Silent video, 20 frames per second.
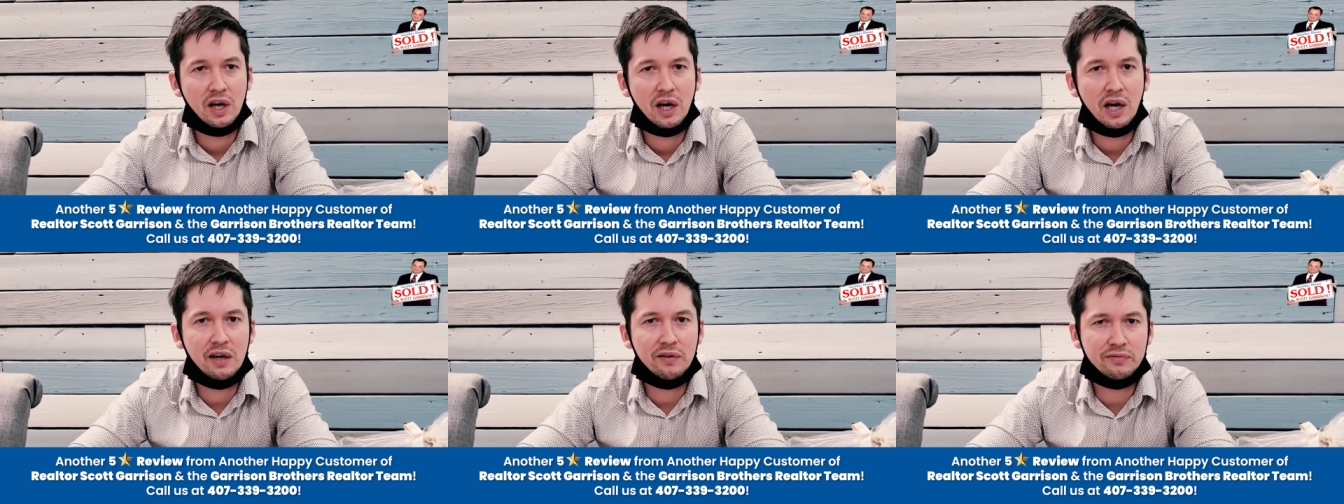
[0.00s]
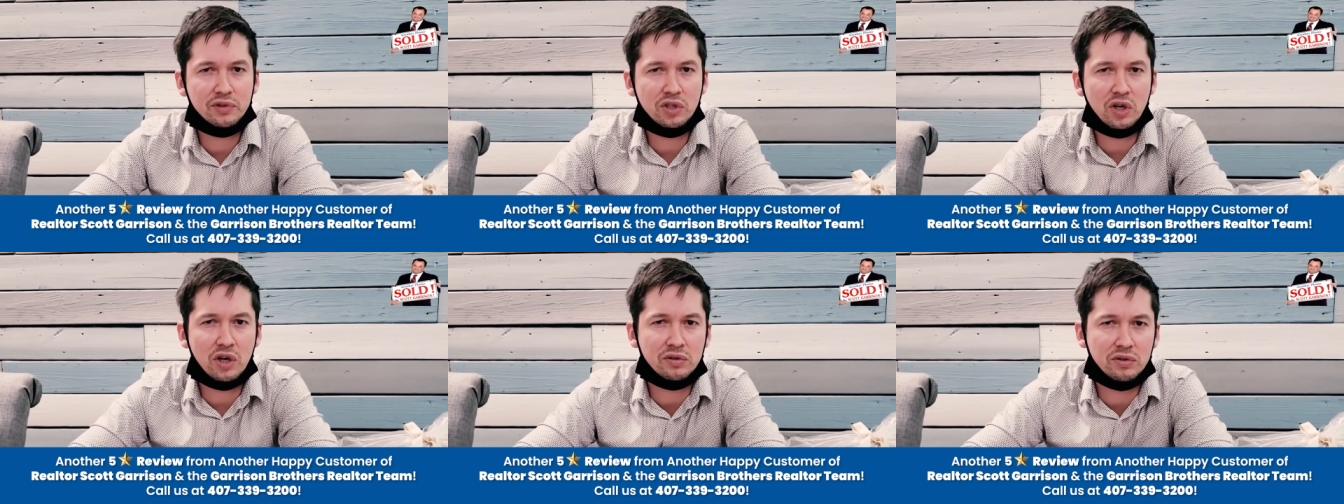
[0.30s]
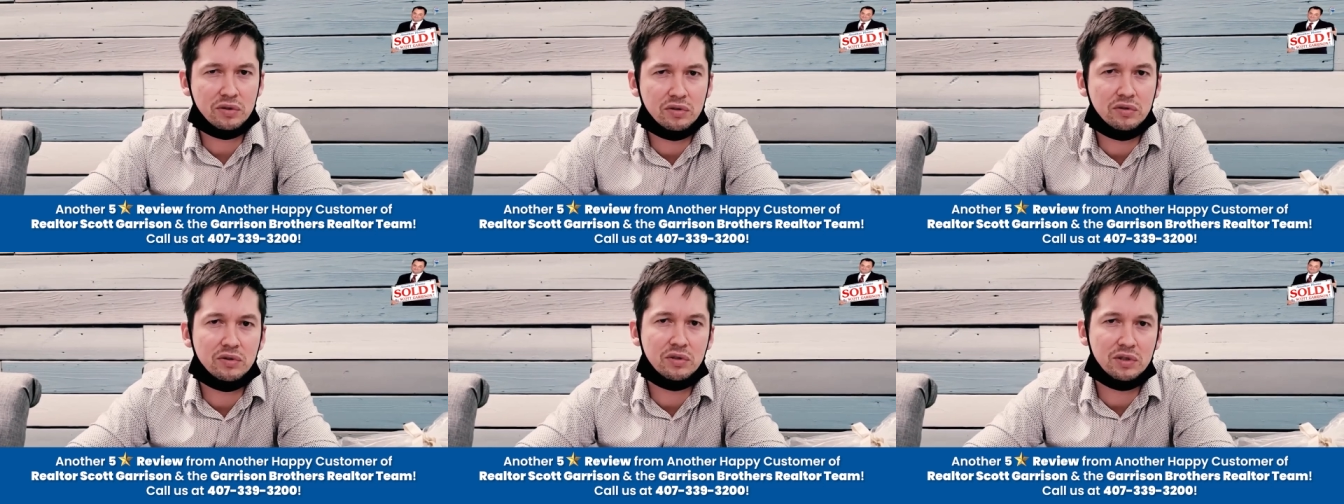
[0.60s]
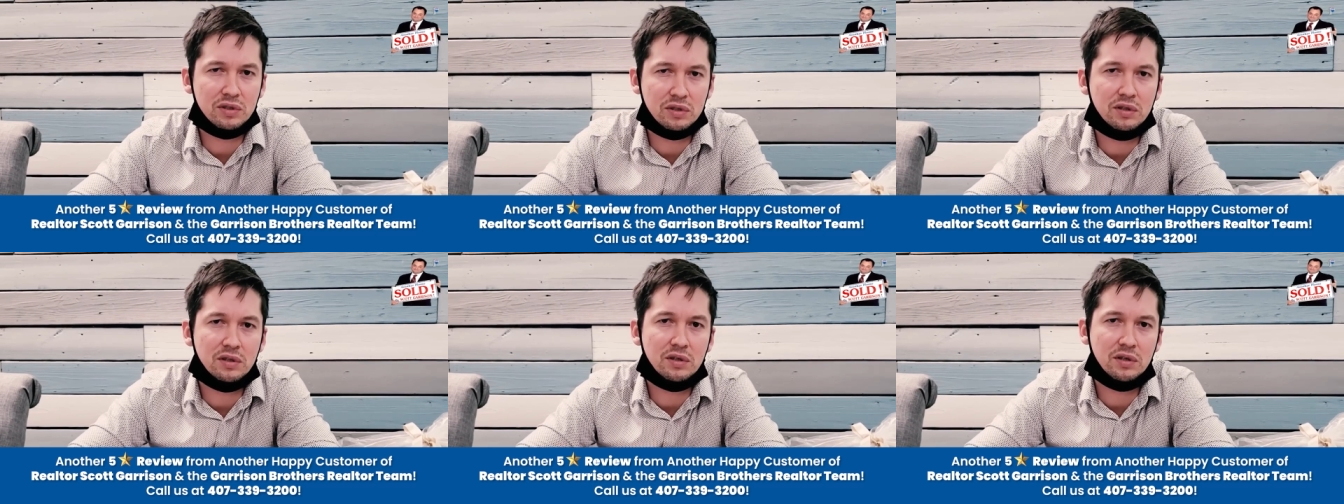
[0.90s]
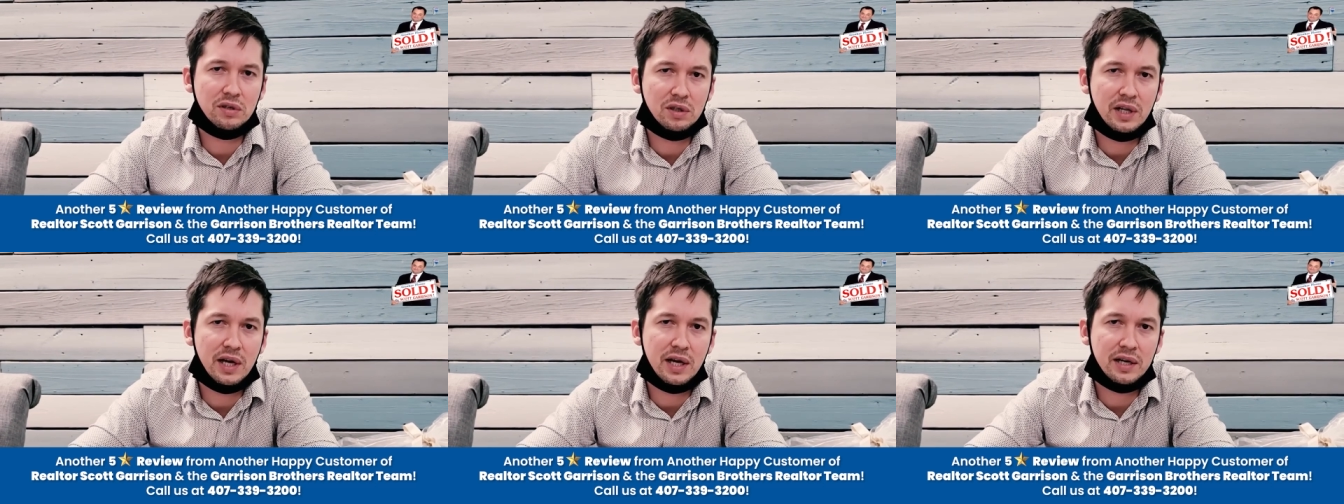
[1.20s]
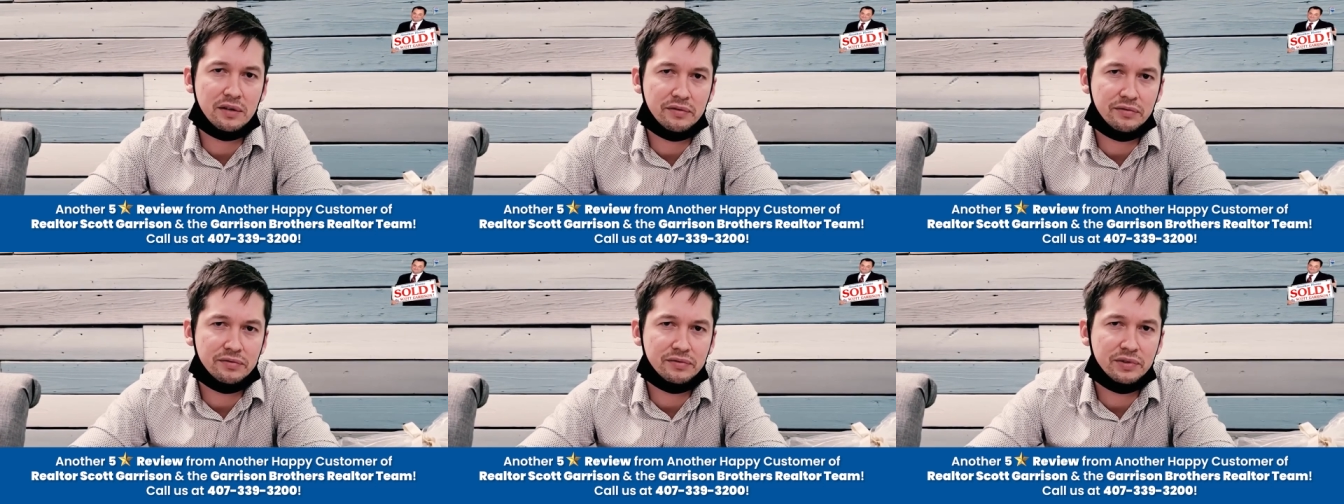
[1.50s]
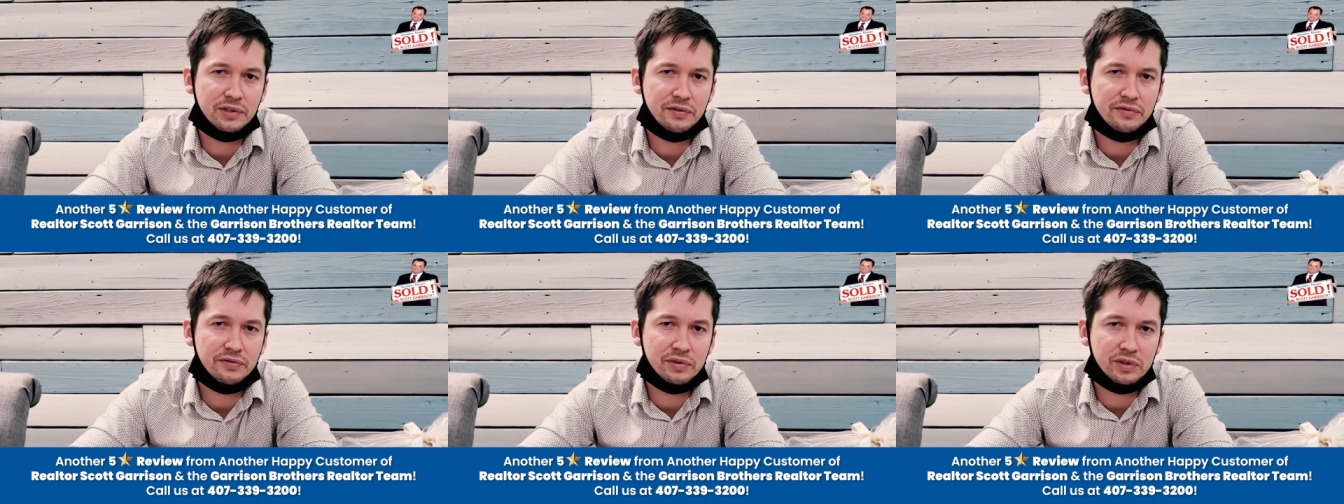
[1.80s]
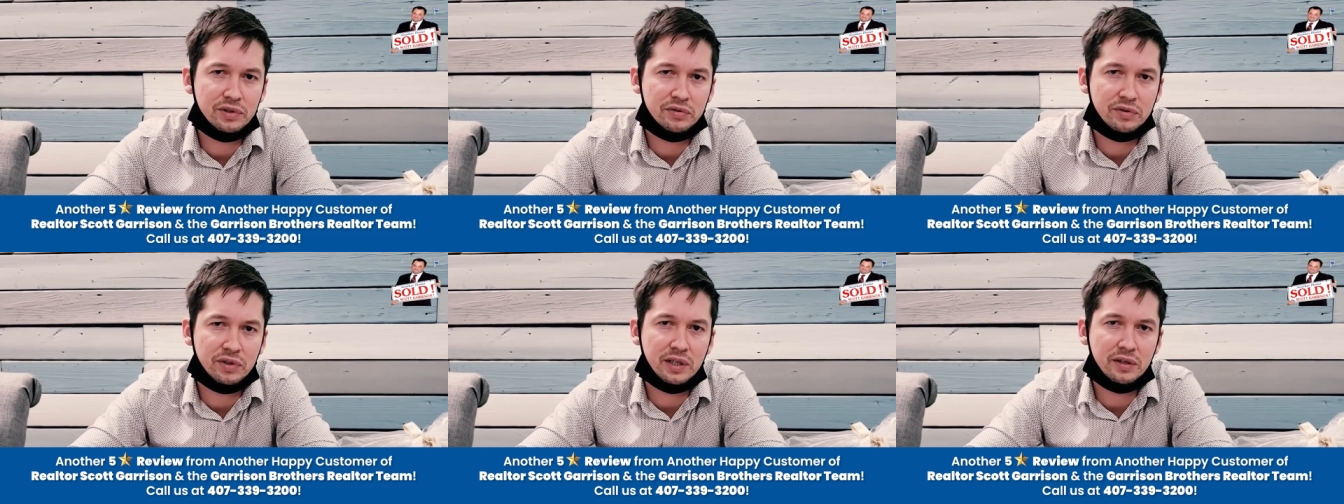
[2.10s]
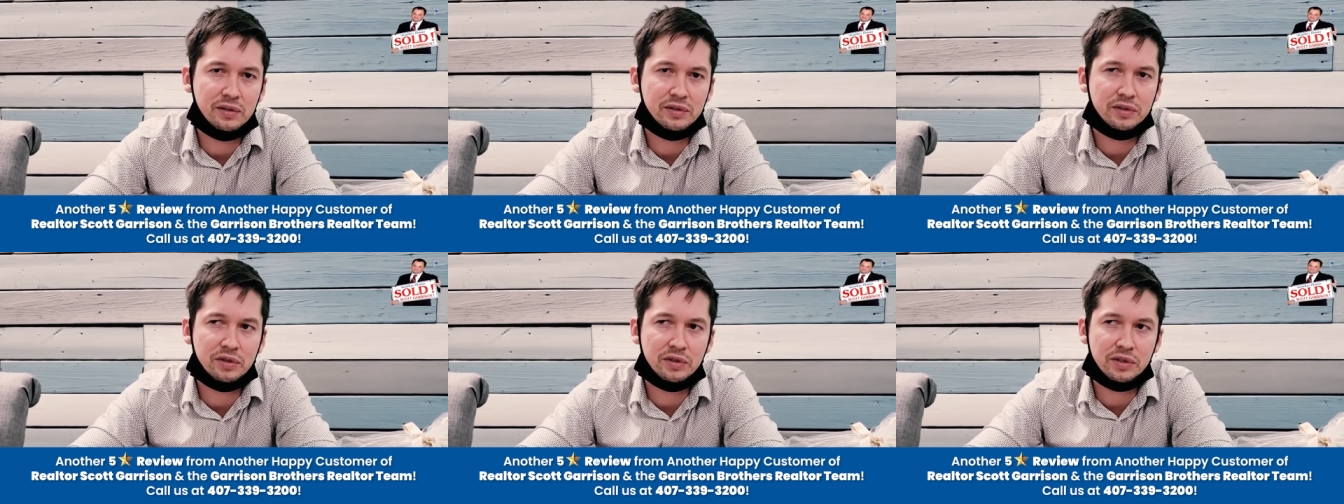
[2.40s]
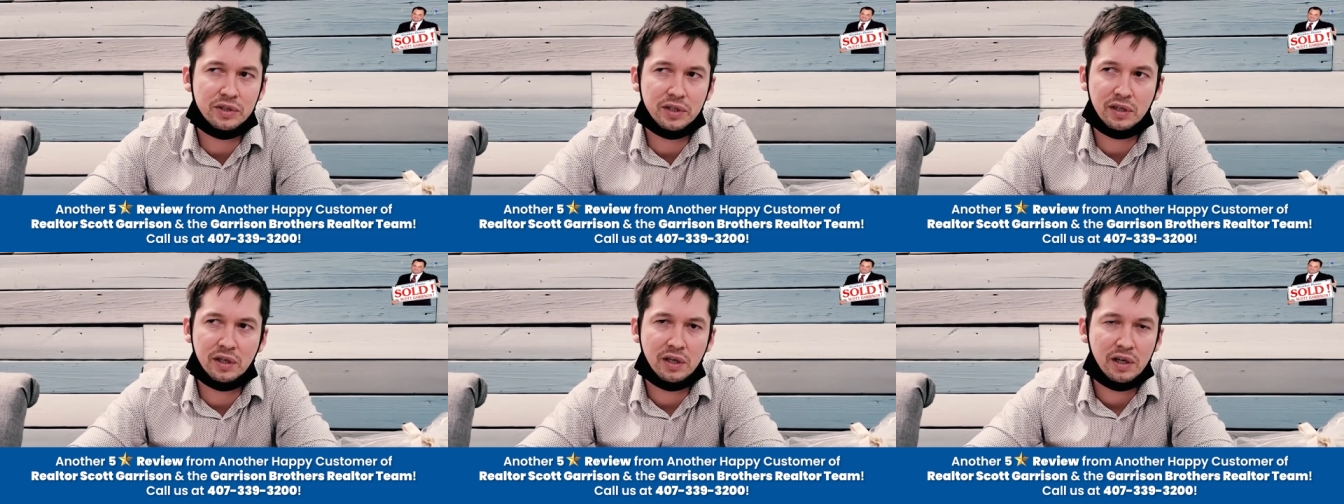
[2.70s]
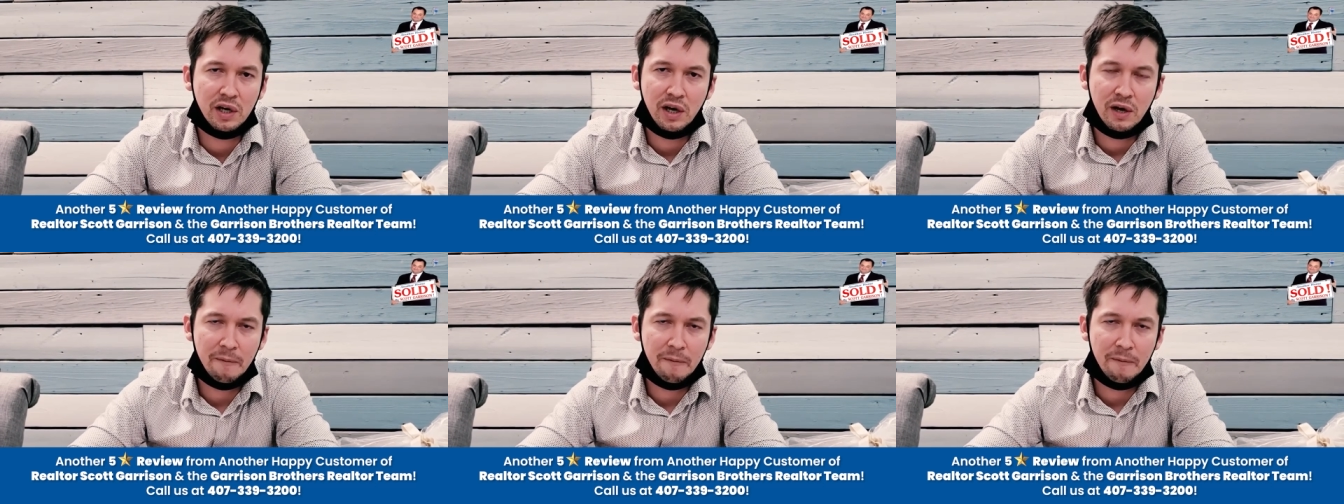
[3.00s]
I've talked to uh, a lot of different realtors and.